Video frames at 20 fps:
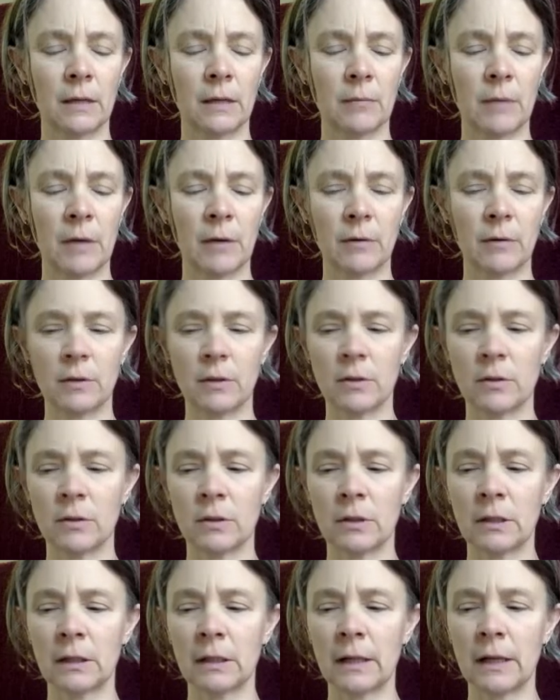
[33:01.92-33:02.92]
about your
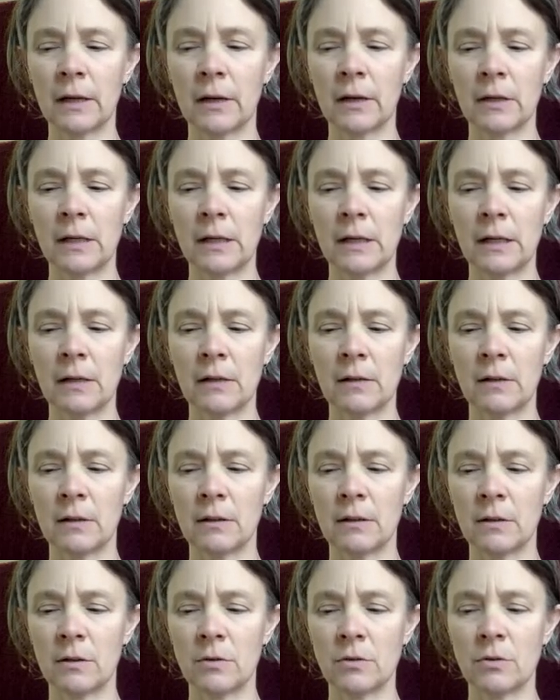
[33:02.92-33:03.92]
clarity
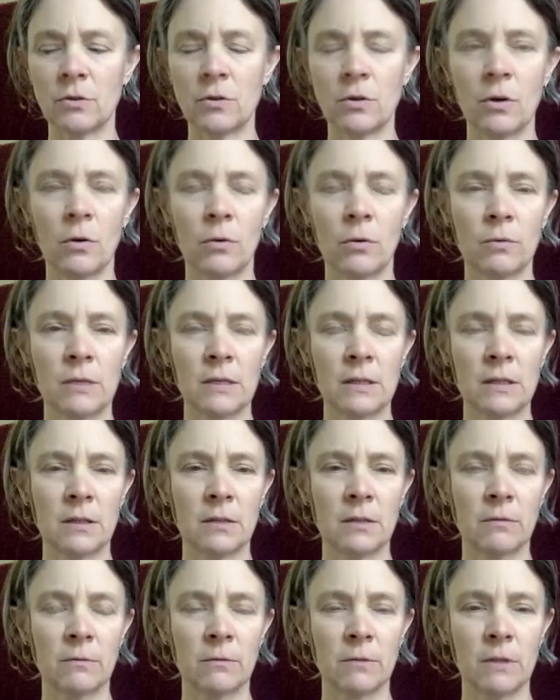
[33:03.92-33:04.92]
that there's no
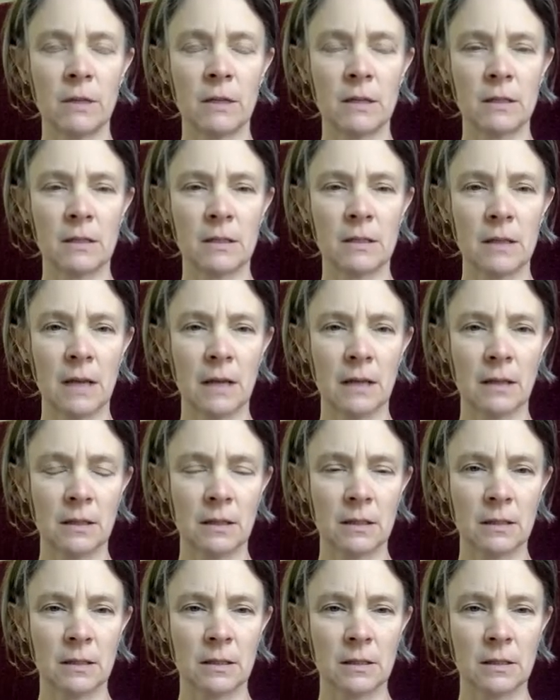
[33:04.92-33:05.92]
reason for this
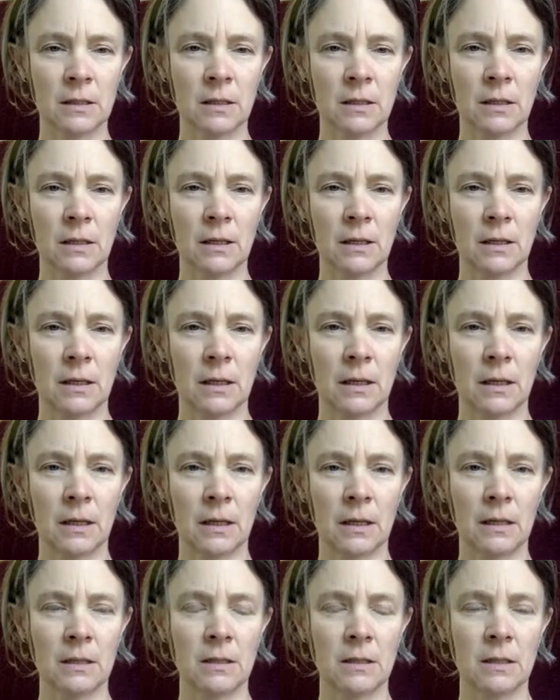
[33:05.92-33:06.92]
sadness.
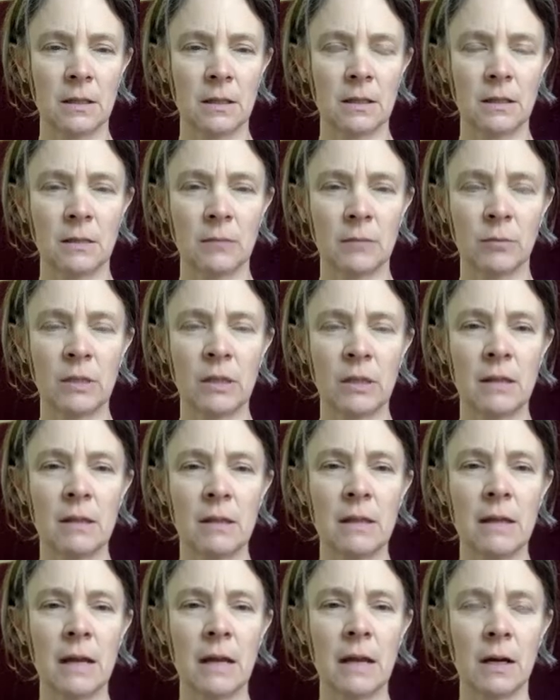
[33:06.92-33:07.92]
It is simply
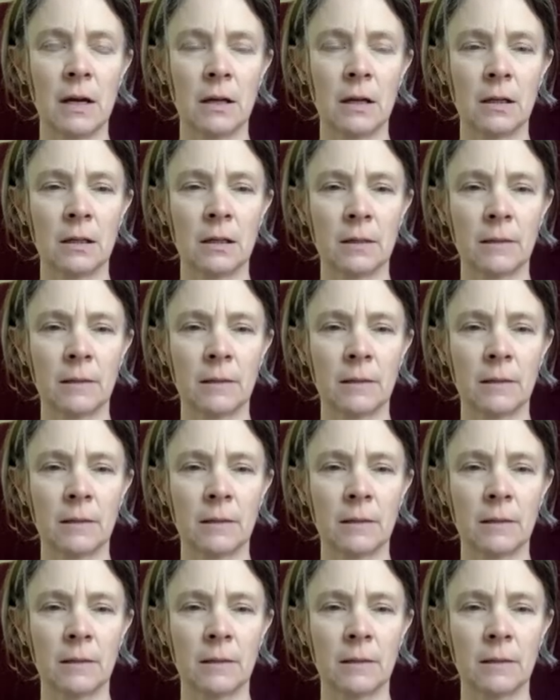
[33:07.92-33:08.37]
there,